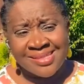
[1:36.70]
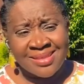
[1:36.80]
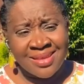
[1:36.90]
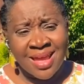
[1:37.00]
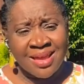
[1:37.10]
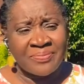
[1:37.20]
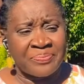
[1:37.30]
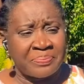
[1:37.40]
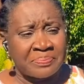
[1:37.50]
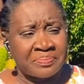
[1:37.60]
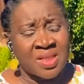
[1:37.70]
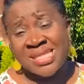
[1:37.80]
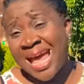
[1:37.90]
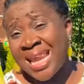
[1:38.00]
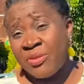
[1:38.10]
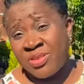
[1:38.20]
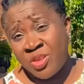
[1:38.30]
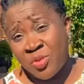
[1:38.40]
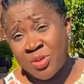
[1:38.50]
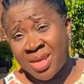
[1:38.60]
yeah, because I live in
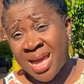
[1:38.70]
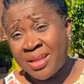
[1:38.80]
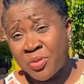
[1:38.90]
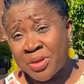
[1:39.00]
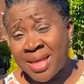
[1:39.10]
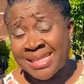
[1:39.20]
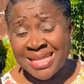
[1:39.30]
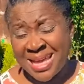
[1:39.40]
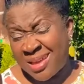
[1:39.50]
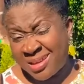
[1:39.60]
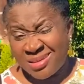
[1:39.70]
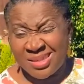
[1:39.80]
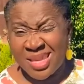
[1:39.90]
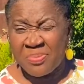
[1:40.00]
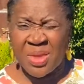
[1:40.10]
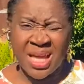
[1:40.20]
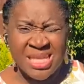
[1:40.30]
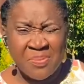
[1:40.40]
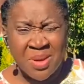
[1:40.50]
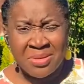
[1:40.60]
the UK, and UK is like same thing as
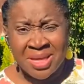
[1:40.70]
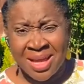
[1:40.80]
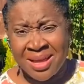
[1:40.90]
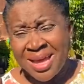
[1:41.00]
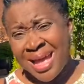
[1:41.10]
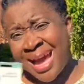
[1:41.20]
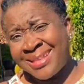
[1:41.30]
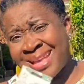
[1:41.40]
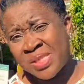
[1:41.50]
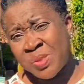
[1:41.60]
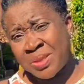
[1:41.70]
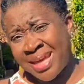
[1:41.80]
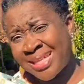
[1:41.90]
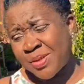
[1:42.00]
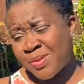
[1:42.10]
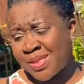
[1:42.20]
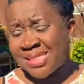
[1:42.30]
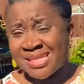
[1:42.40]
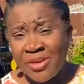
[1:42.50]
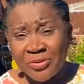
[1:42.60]
America, either zone 8 or zone
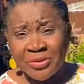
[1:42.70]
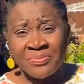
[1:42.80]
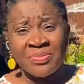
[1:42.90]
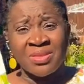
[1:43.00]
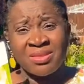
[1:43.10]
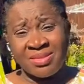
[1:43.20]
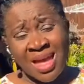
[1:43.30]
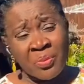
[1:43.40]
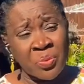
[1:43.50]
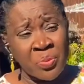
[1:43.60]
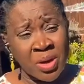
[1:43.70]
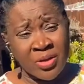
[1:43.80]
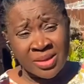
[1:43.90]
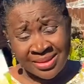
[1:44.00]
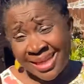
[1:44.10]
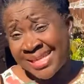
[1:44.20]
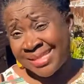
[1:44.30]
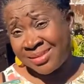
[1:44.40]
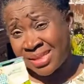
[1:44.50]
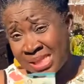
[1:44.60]
7, that will work.
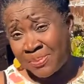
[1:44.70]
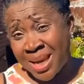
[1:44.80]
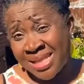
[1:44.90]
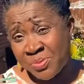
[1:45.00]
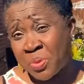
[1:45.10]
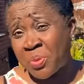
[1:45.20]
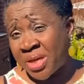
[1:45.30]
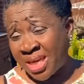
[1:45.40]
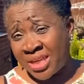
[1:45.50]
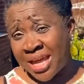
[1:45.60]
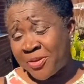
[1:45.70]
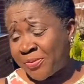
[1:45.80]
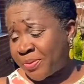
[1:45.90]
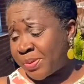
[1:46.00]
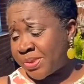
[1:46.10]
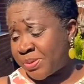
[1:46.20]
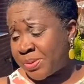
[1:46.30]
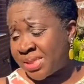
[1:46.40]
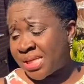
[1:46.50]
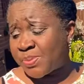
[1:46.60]
These plants will work in any of those
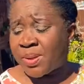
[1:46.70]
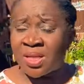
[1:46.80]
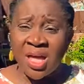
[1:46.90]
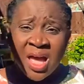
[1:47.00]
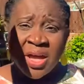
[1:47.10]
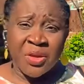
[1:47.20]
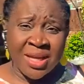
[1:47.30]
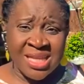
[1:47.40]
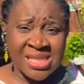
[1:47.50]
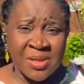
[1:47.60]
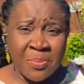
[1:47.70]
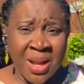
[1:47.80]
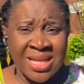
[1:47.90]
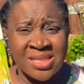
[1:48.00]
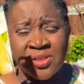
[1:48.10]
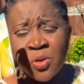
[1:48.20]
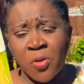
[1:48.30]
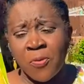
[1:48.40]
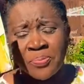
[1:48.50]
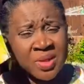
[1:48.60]
zones as well. You can still plant
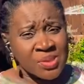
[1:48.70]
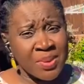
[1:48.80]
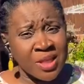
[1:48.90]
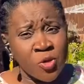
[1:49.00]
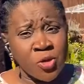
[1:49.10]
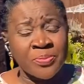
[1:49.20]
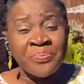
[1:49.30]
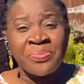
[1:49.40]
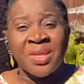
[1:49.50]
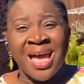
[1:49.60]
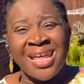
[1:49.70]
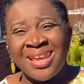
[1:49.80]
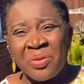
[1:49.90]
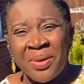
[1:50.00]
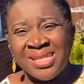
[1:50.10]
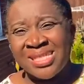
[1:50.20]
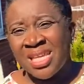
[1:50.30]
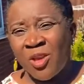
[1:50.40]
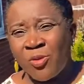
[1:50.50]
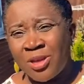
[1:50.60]
your sweet corn. And anyways,
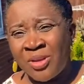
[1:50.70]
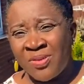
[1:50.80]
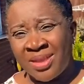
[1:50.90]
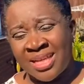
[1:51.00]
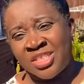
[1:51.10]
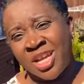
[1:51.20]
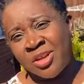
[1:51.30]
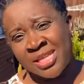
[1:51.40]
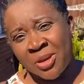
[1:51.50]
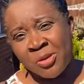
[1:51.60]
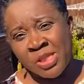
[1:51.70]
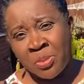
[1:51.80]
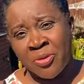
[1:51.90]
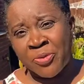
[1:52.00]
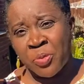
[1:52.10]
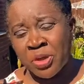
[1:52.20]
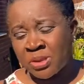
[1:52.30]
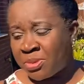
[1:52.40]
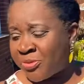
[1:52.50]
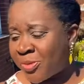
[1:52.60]
if you live in Nigeria, because I know some of you watch
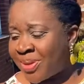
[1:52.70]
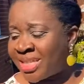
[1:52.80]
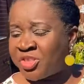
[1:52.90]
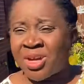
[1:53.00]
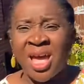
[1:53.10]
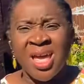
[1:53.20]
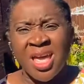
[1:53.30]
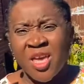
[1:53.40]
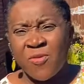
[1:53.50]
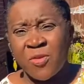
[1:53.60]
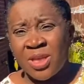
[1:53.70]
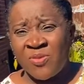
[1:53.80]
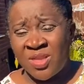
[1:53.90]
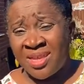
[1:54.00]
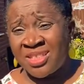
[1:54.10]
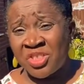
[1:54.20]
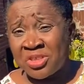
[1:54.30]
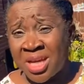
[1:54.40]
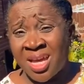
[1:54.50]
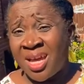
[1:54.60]
me from Nigeria, if you live in
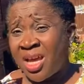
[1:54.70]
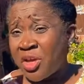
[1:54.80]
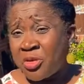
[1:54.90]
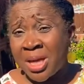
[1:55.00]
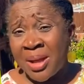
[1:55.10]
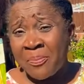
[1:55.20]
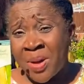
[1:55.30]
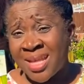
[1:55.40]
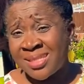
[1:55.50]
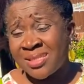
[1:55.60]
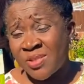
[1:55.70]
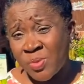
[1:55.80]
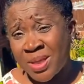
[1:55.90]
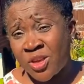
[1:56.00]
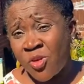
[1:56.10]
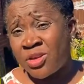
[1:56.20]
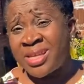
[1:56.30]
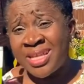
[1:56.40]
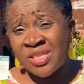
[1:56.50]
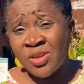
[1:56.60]
Nigeria, you can plant sweet corn
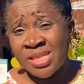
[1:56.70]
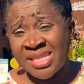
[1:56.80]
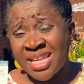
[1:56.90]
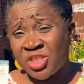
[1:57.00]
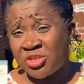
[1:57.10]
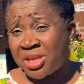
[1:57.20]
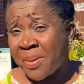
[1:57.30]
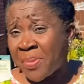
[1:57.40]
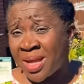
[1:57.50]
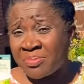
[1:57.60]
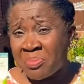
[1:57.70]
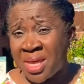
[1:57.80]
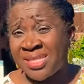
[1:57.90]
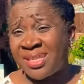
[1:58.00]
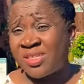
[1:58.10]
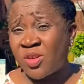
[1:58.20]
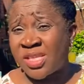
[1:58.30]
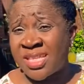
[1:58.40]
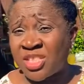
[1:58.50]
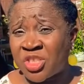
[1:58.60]
in succession. You can plant maize in
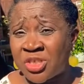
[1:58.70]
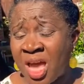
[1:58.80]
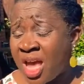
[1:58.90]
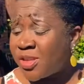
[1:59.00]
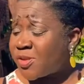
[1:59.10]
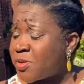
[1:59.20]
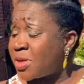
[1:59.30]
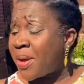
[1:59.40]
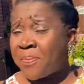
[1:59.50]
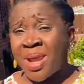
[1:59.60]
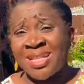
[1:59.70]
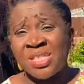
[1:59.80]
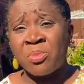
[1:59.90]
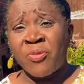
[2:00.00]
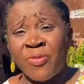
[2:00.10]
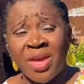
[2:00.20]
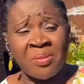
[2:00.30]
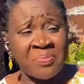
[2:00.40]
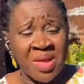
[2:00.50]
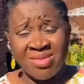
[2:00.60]
succession. So you can plant some of
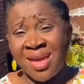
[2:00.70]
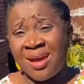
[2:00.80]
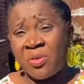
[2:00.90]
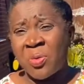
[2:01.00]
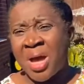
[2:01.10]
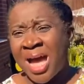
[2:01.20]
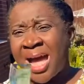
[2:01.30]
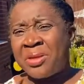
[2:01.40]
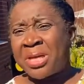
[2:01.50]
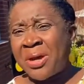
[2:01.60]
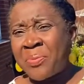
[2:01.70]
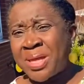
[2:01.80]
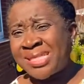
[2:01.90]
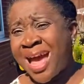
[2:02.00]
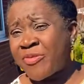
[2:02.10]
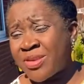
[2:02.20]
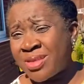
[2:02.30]
them now, and you can wait after